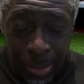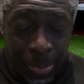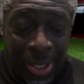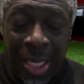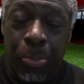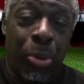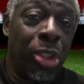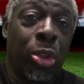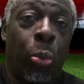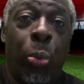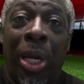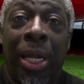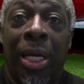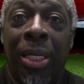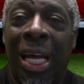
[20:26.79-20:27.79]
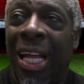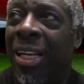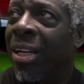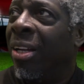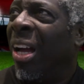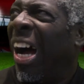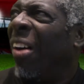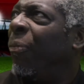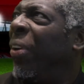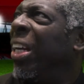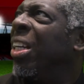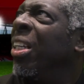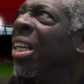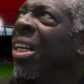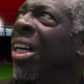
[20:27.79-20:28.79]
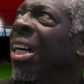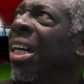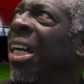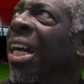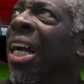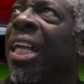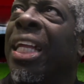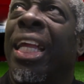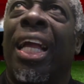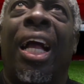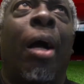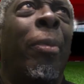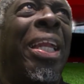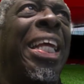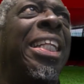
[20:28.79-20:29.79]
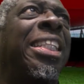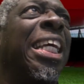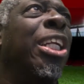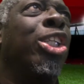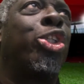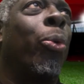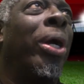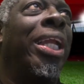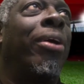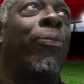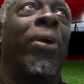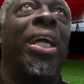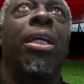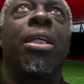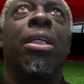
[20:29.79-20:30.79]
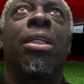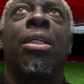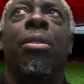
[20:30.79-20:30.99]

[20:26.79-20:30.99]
He brings on Willian, and I think, he didn't do anything,